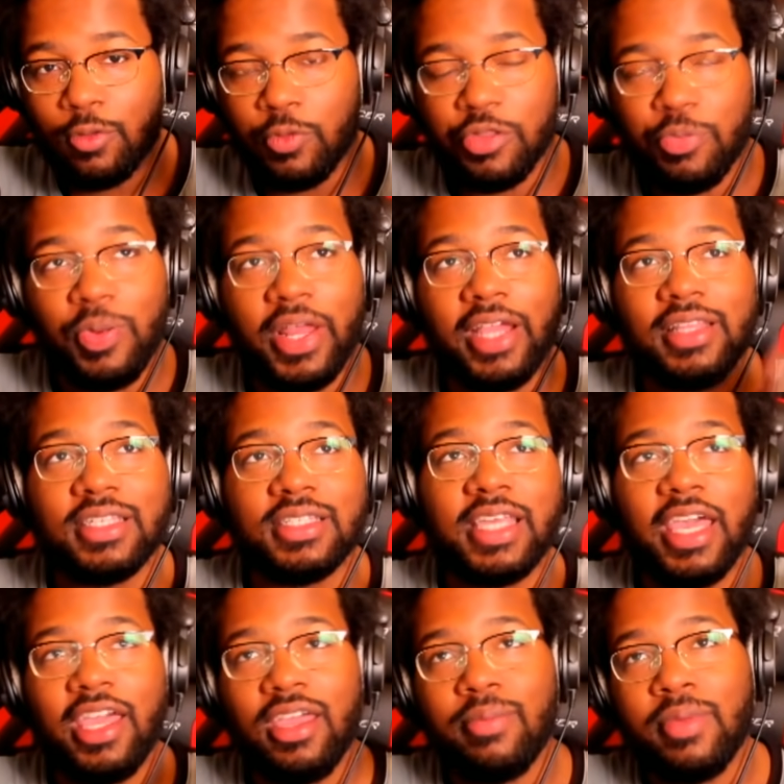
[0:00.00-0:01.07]
With playing this
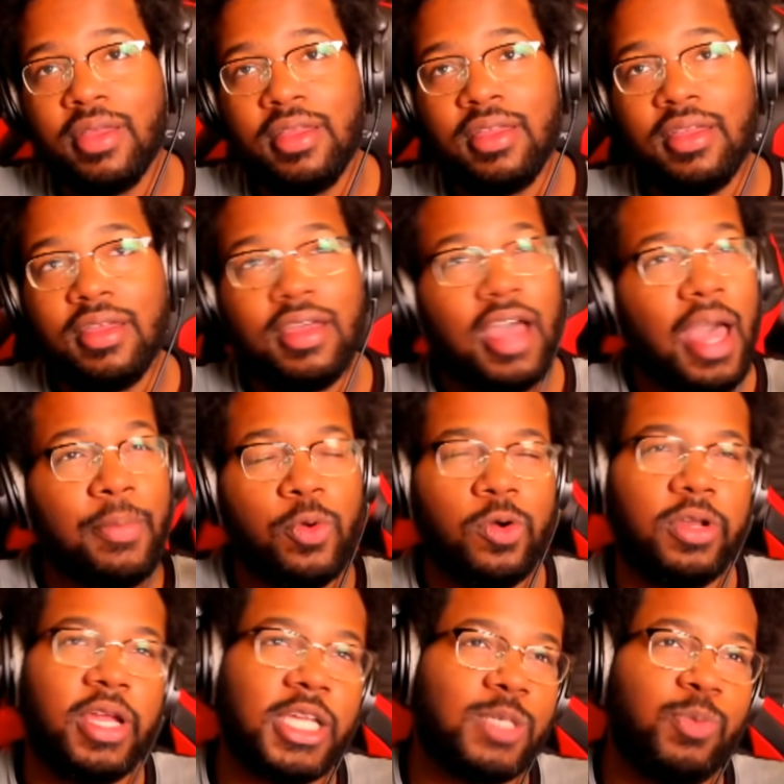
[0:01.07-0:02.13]
game, I'm
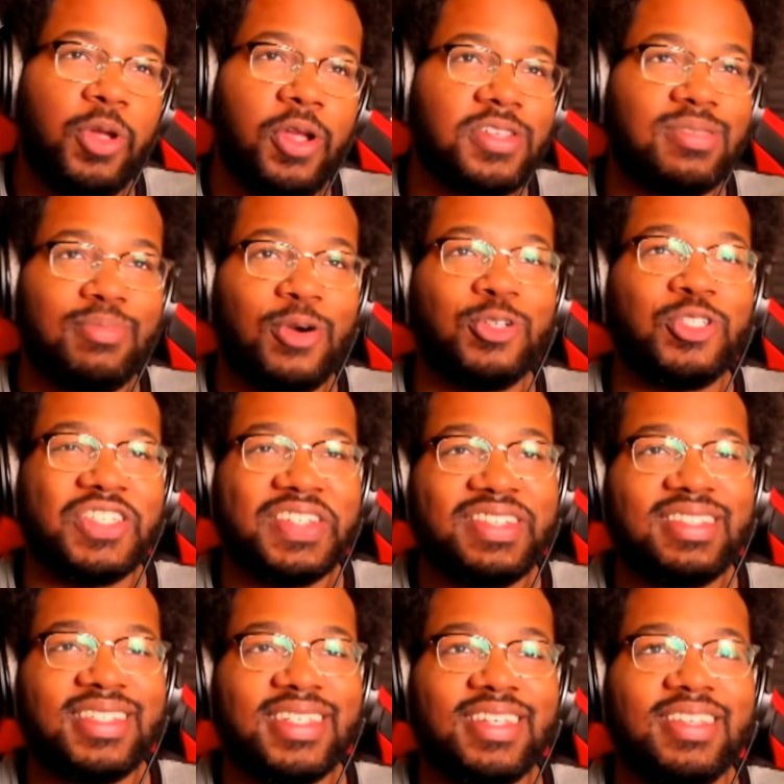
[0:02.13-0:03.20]
going to experience
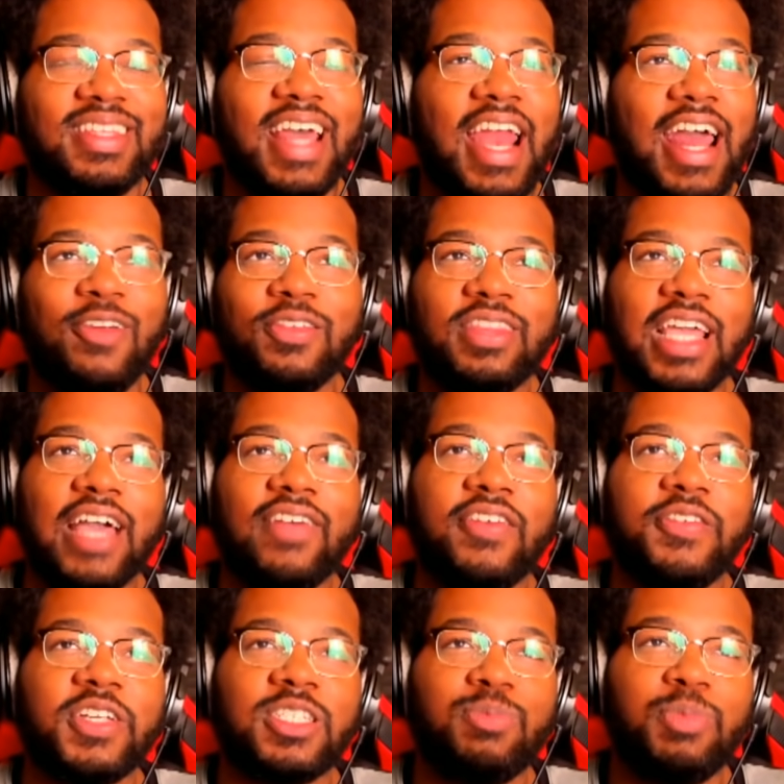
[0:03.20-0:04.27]
emotions that I don't think I've
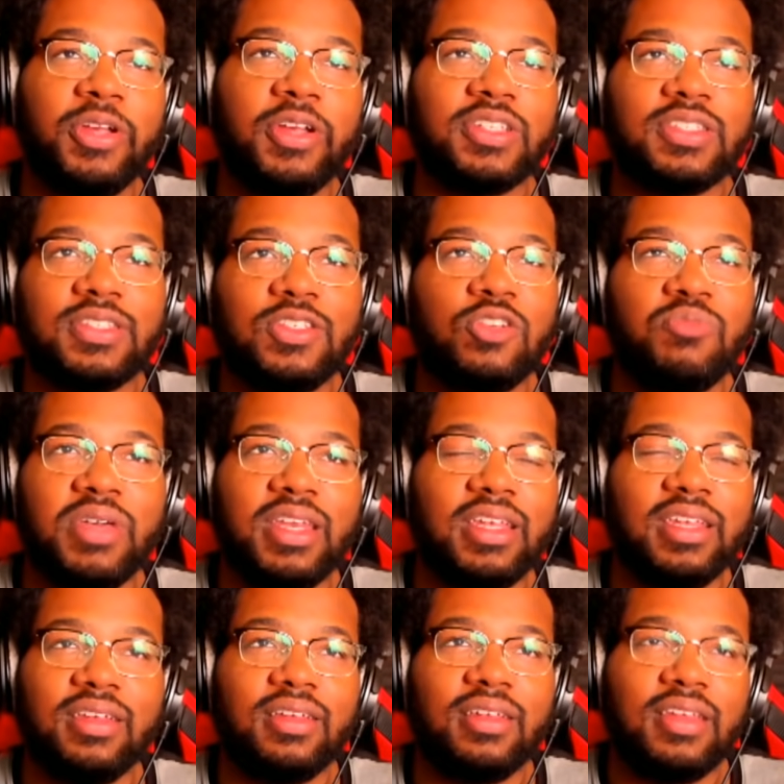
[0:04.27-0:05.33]
ever experienced too
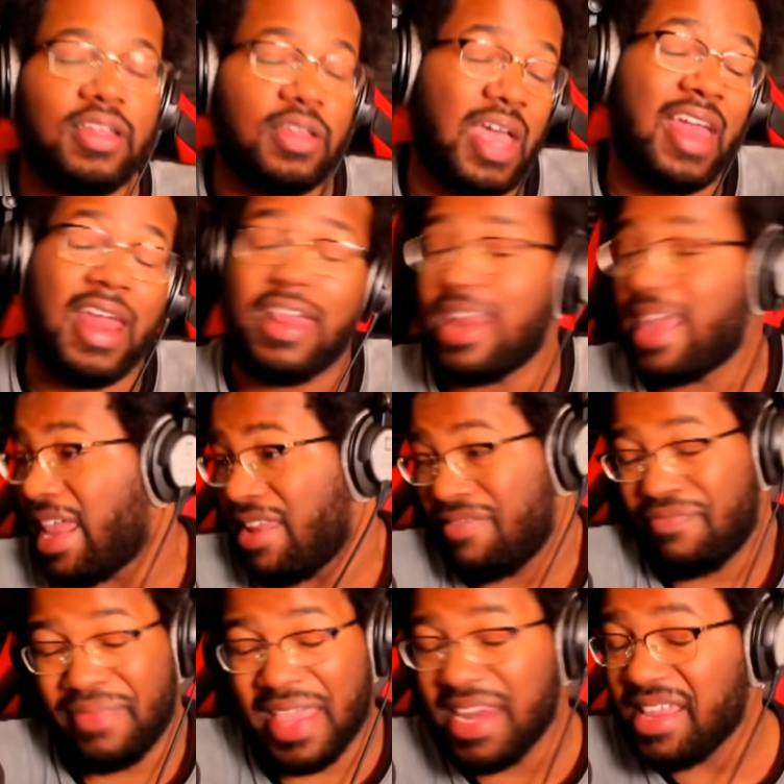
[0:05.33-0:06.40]
many at, at,
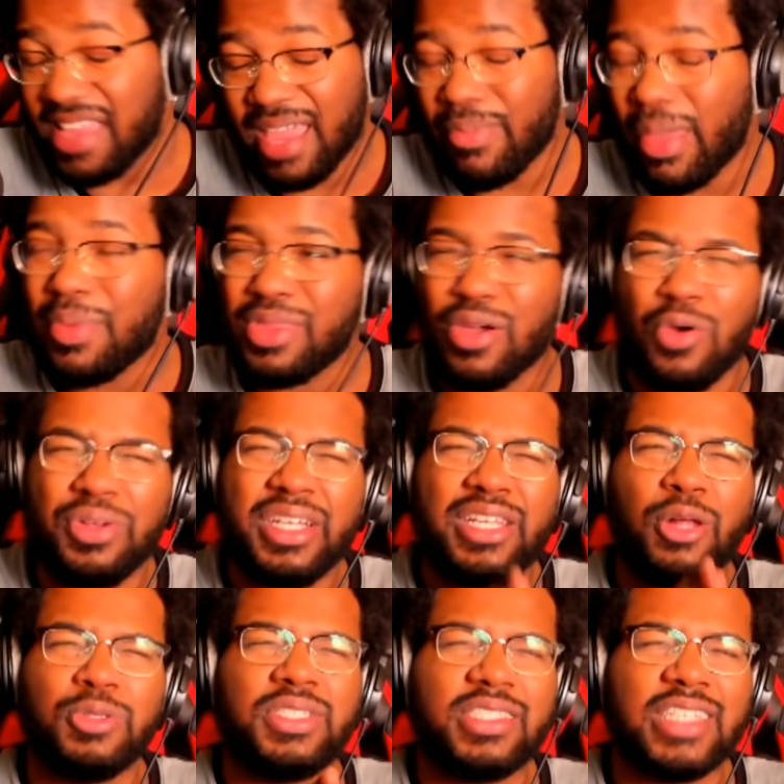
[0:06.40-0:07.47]
at any game. Maybe the only
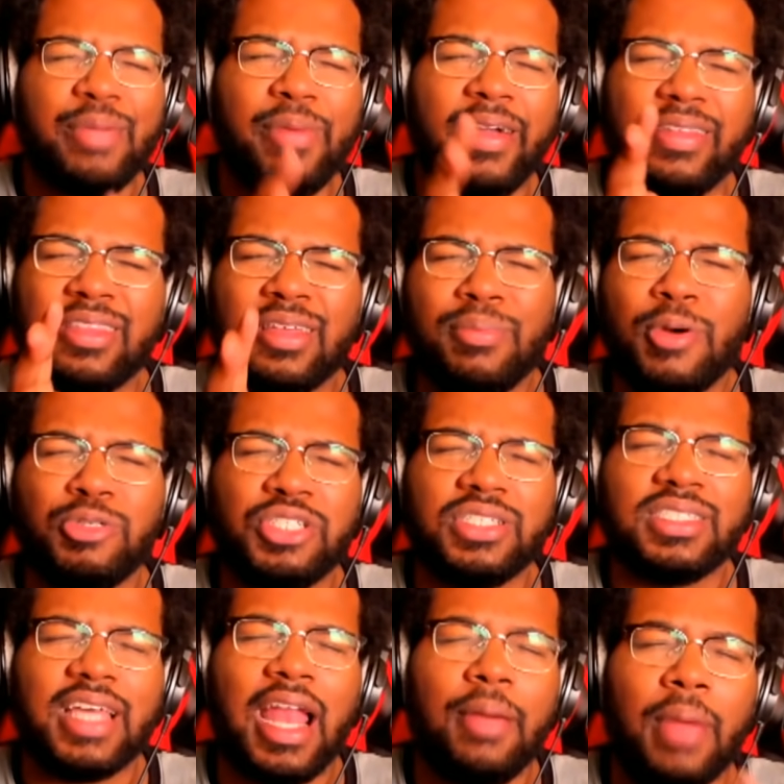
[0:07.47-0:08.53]
closest game, I, the
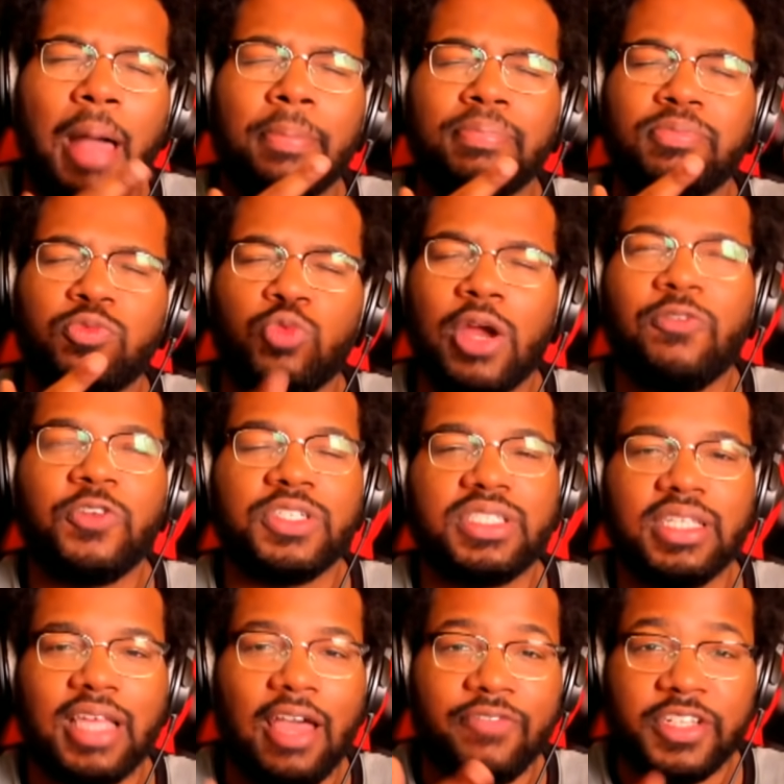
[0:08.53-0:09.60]
emotions that I'm, I'm,
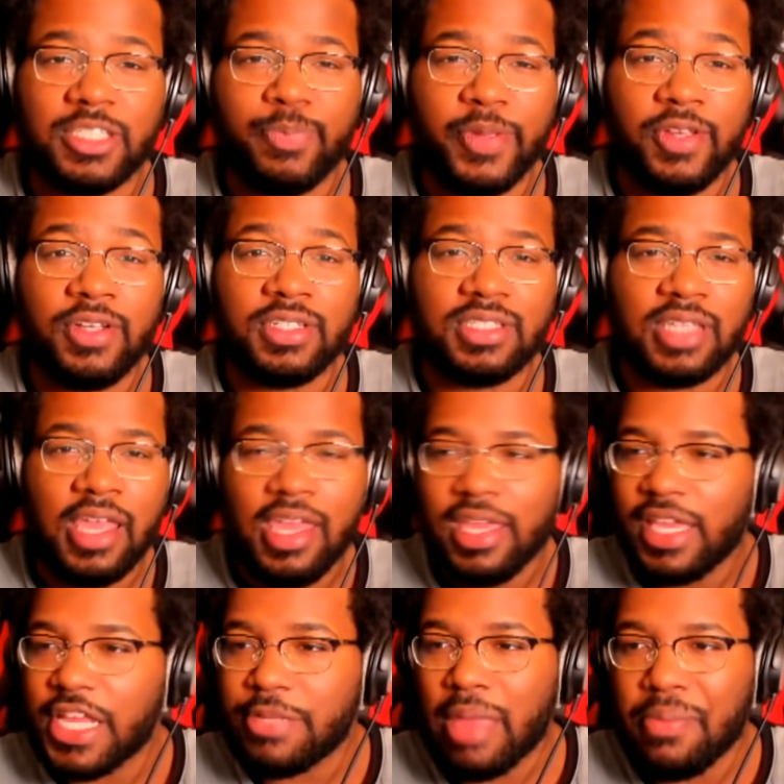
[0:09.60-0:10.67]
referencing, I've experienced
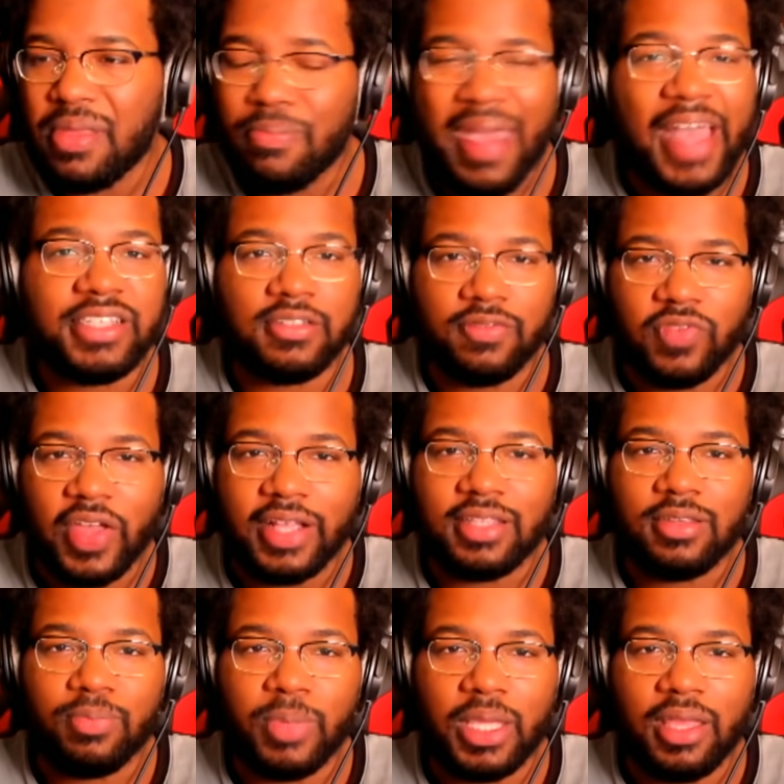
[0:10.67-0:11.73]
is maybe Mass
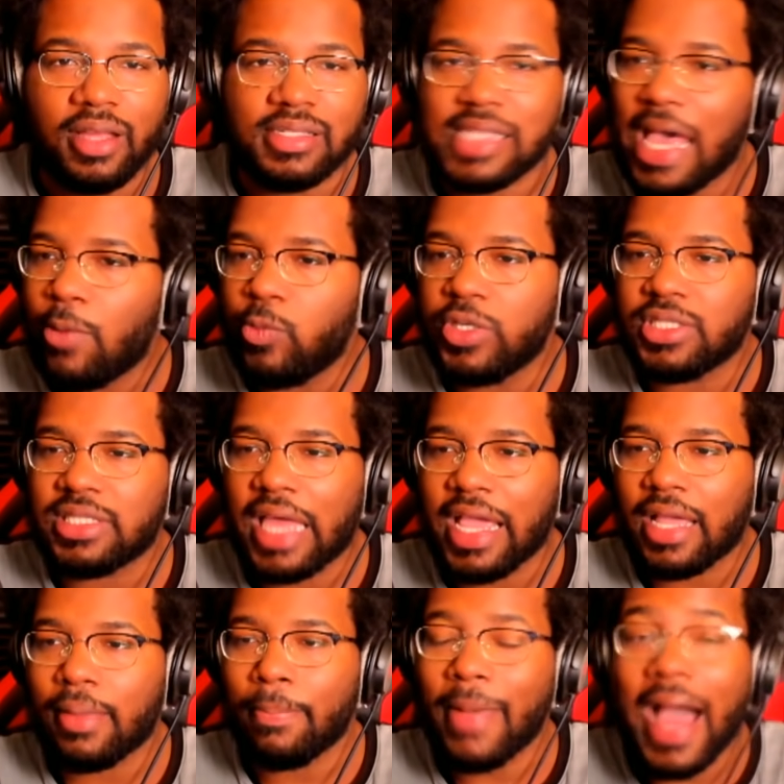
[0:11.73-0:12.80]
Effect because that was
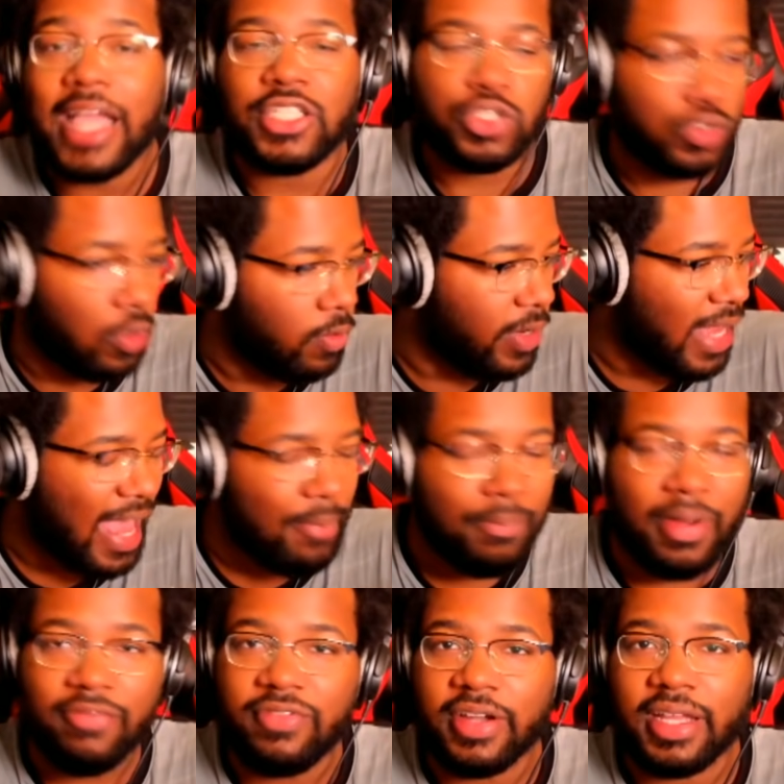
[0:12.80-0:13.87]
like my story at
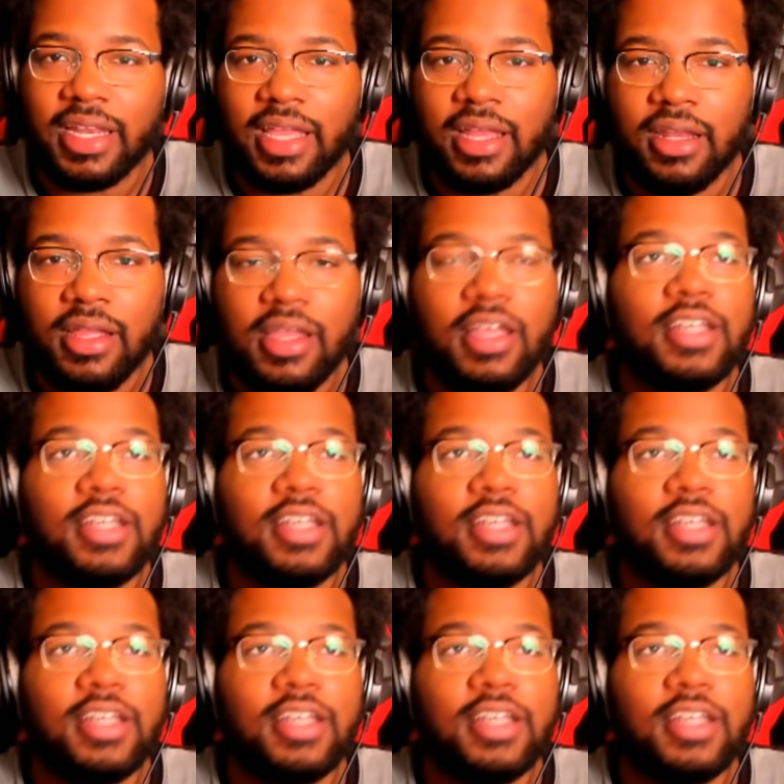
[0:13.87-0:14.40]
my fucking hand.